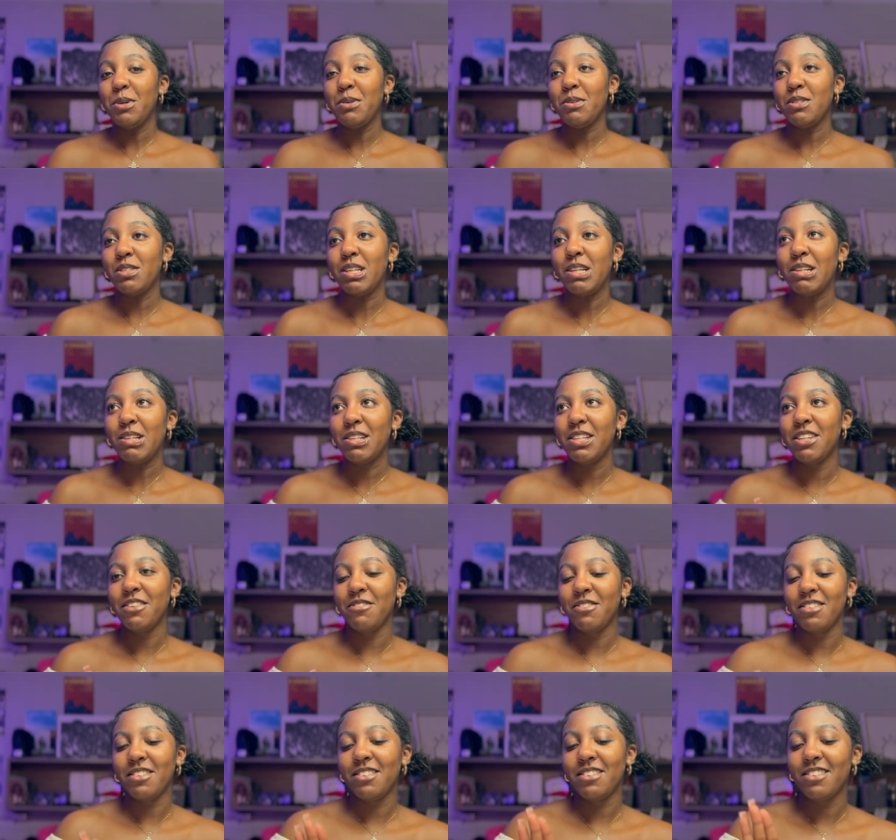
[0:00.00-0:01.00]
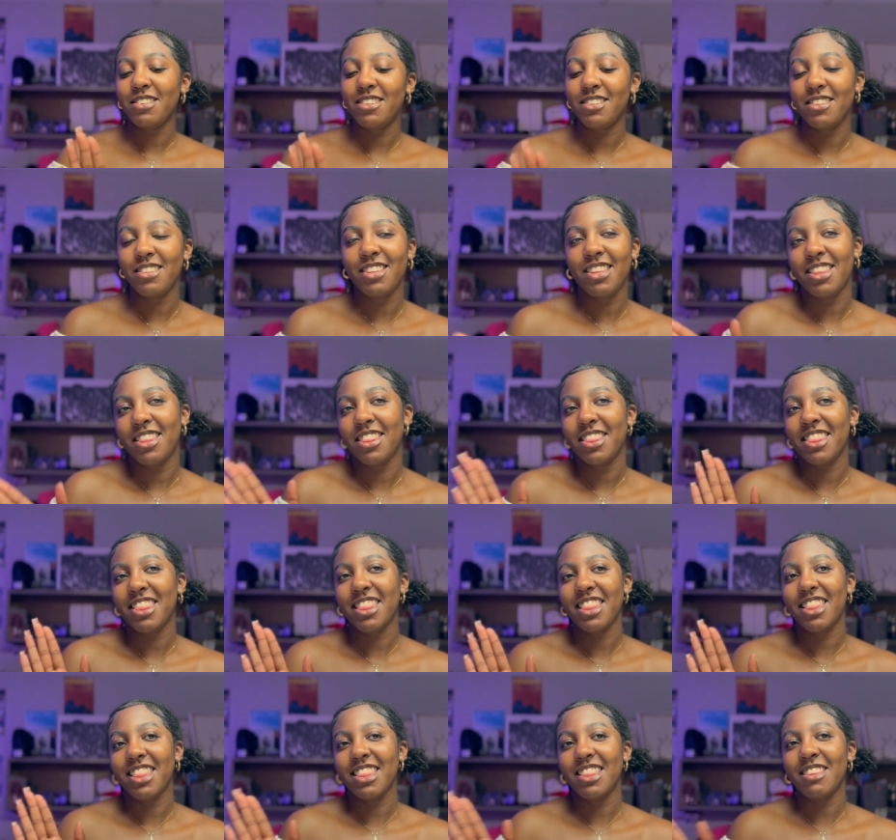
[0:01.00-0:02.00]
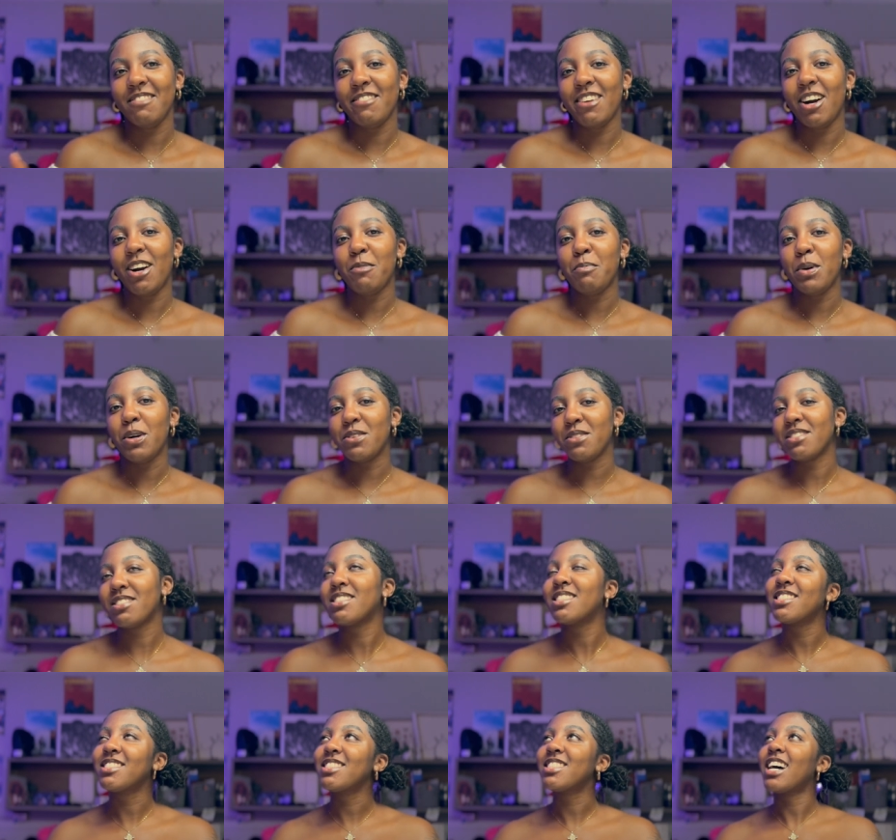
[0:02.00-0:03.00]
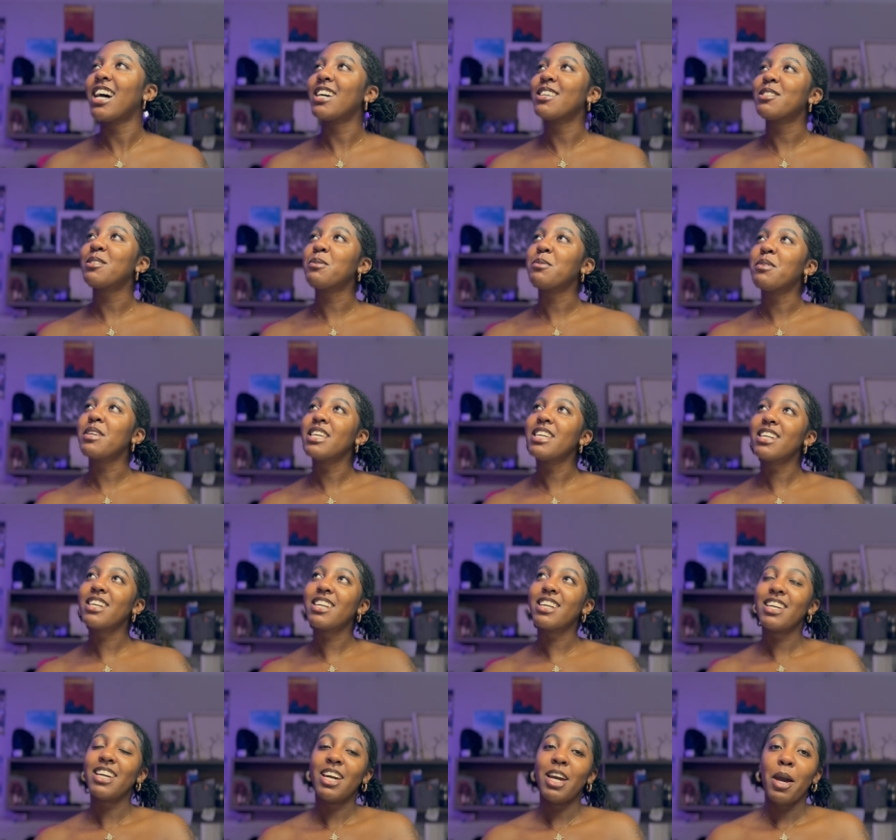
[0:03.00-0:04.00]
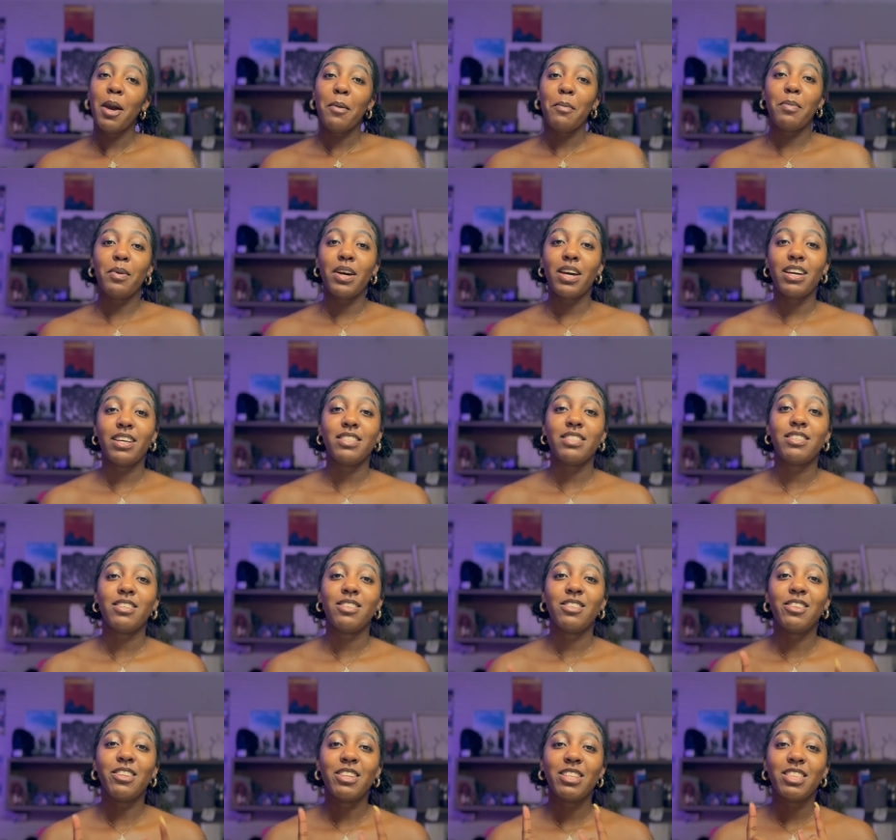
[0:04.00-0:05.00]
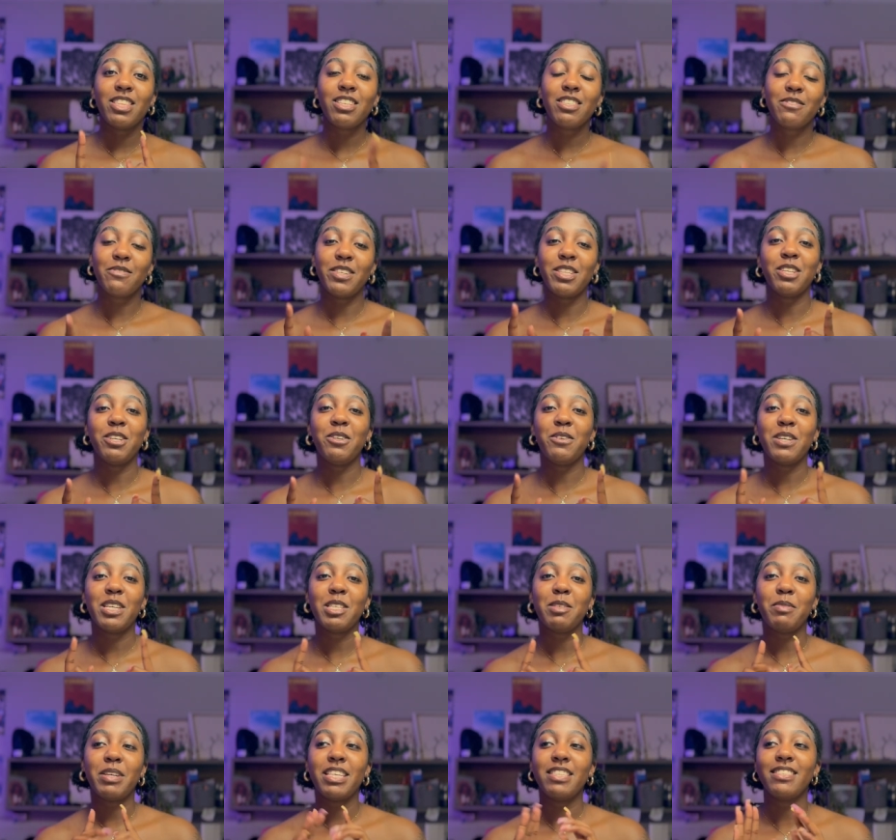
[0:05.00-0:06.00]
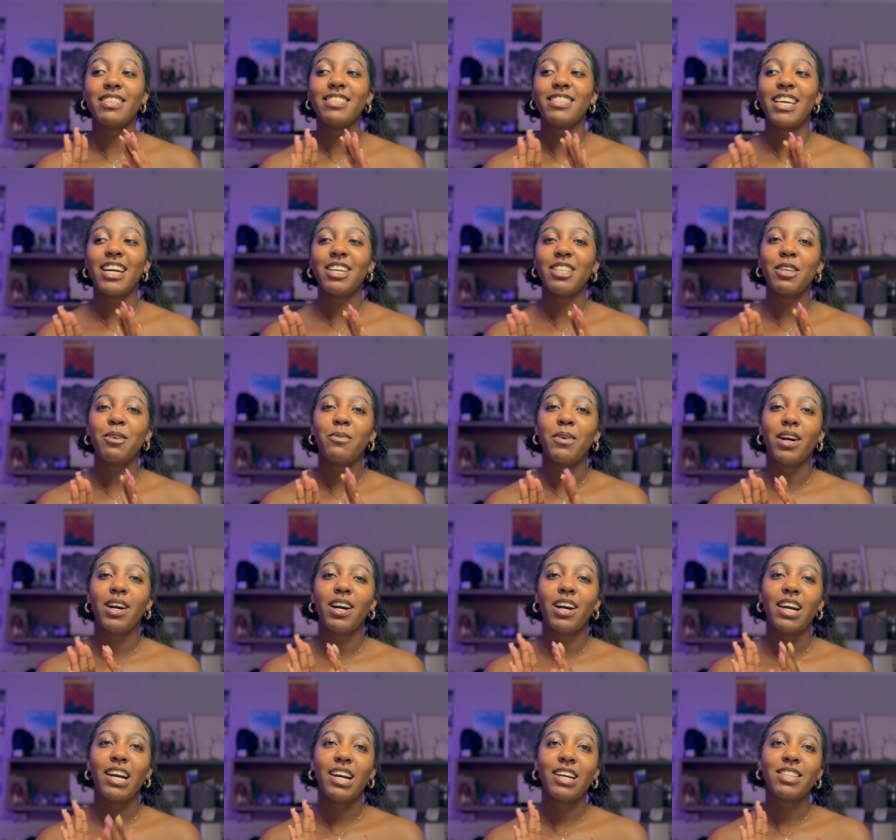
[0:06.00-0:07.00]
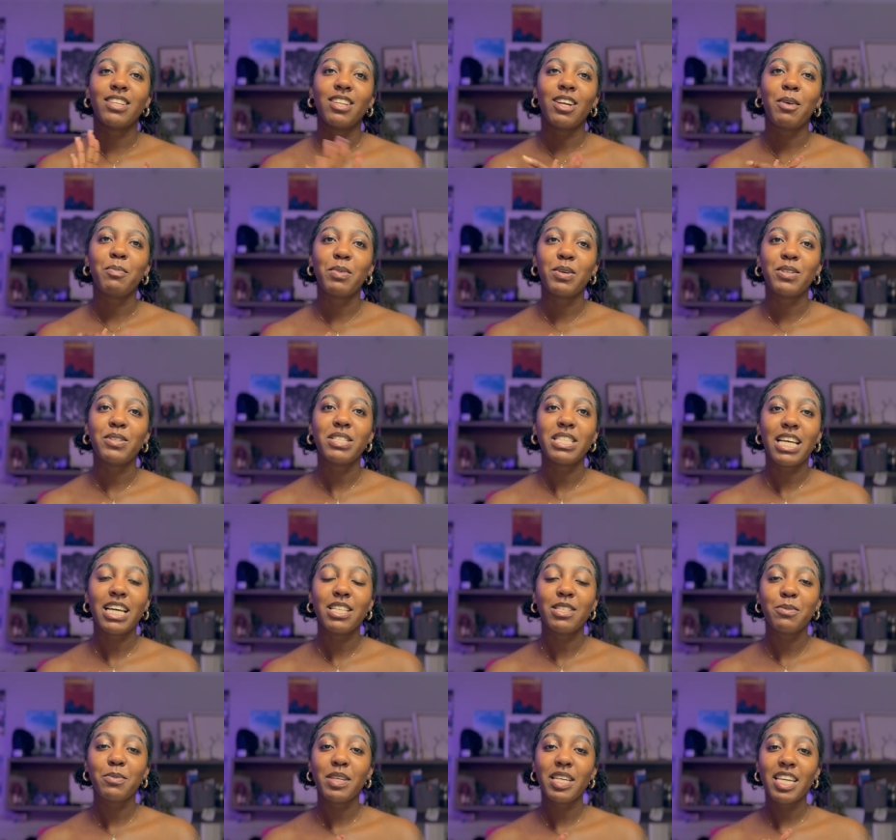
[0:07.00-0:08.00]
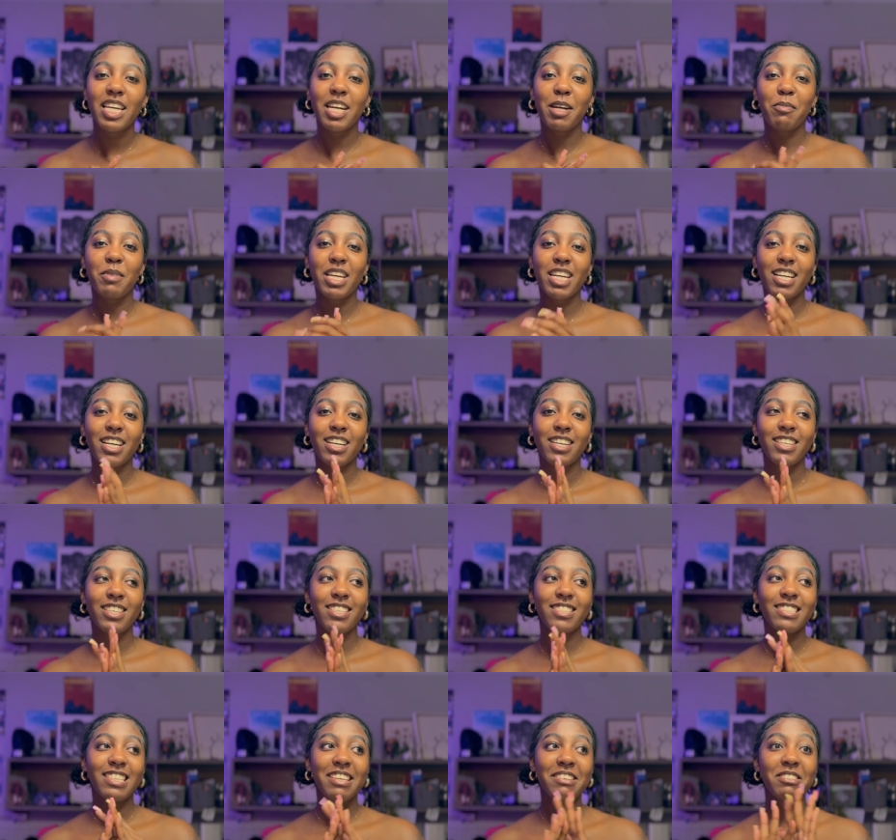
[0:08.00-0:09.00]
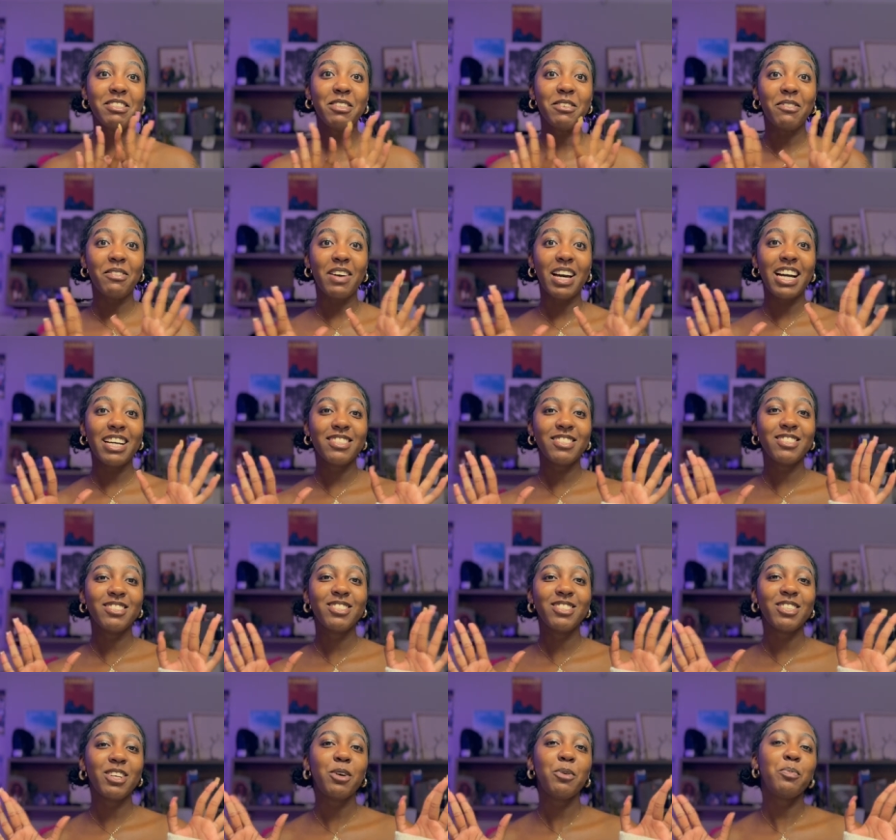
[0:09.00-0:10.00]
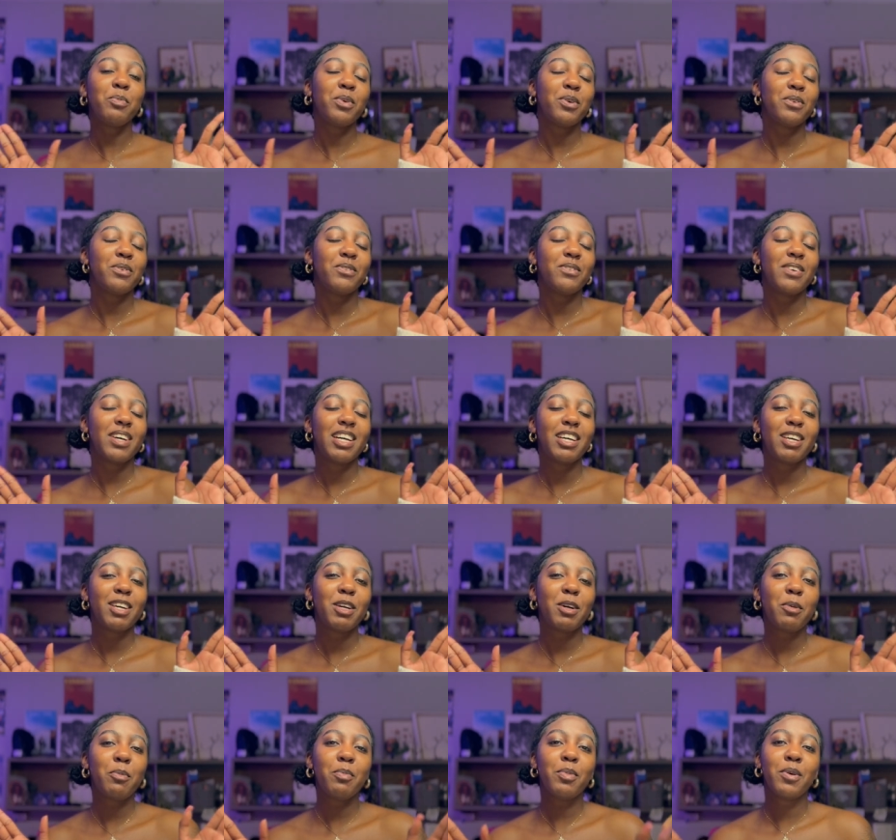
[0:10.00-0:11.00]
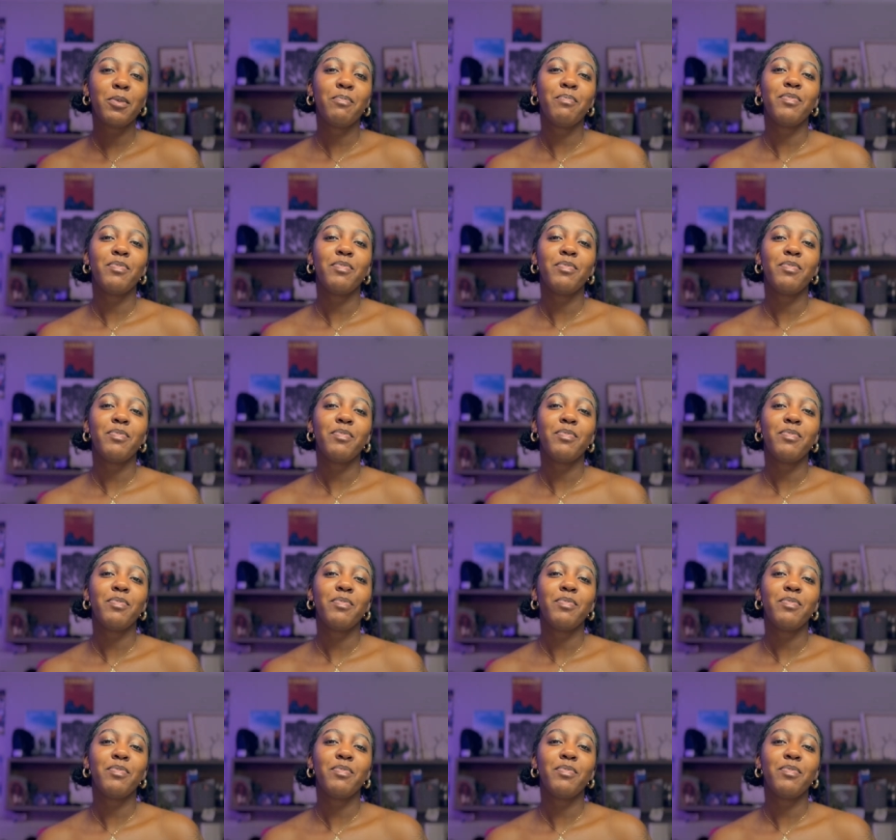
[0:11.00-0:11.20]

sorry for not posting last week, but this video explains exactly why I did not post last week because it's fashion show prep.